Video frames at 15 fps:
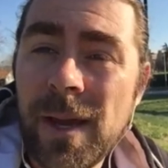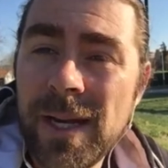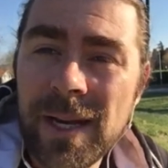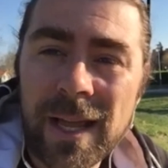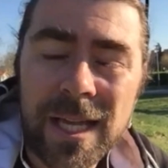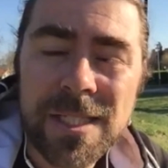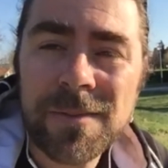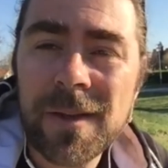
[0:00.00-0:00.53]
might
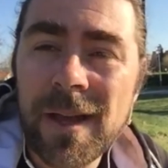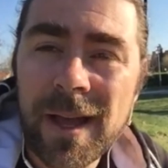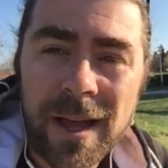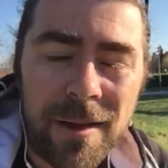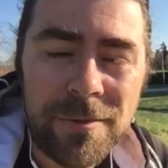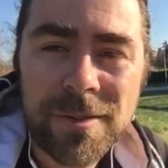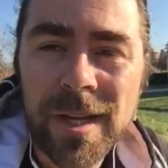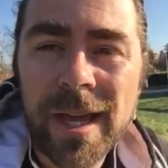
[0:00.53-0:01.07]
last for a
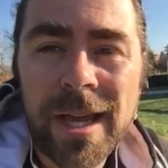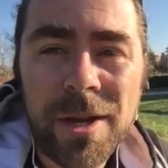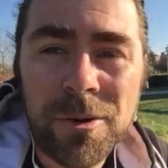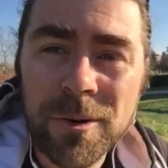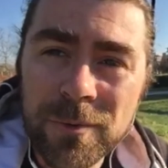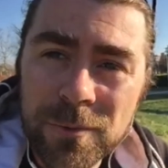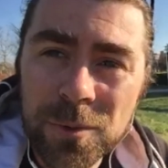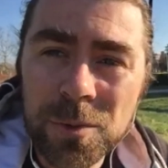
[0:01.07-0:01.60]
half day
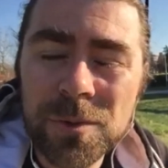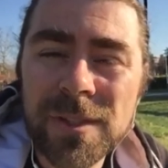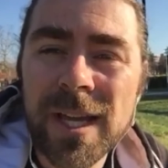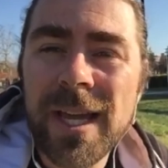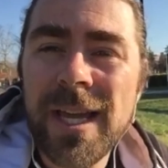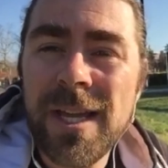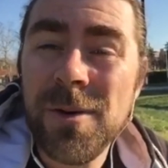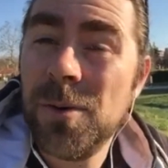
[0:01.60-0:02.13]
or a full
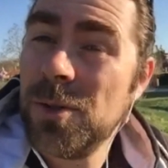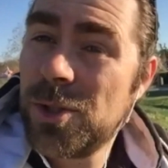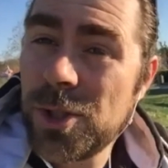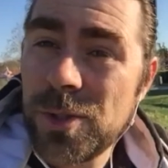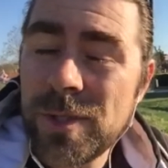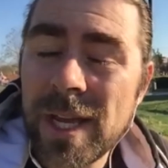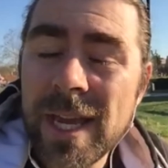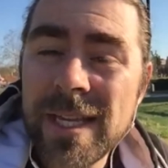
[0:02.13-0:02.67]
day or
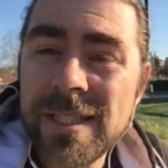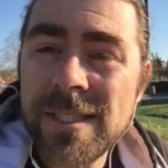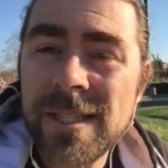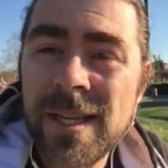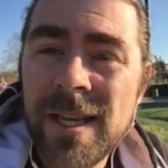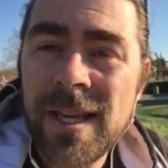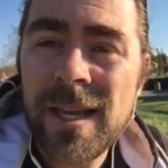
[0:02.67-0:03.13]
2 days,